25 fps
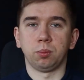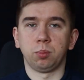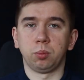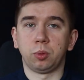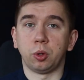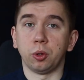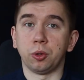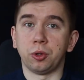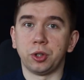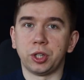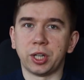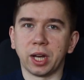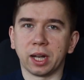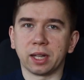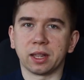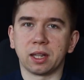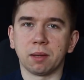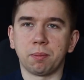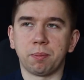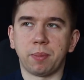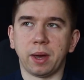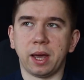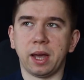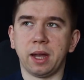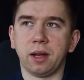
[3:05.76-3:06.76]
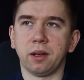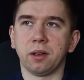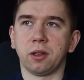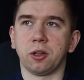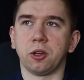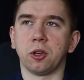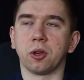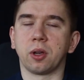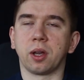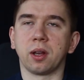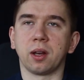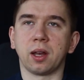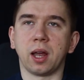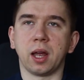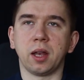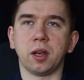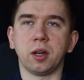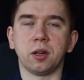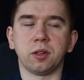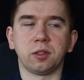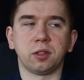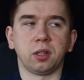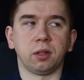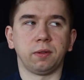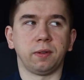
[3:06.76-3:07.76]
To check the paint, you can get
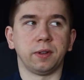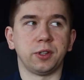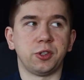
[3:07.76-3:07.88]
yourself a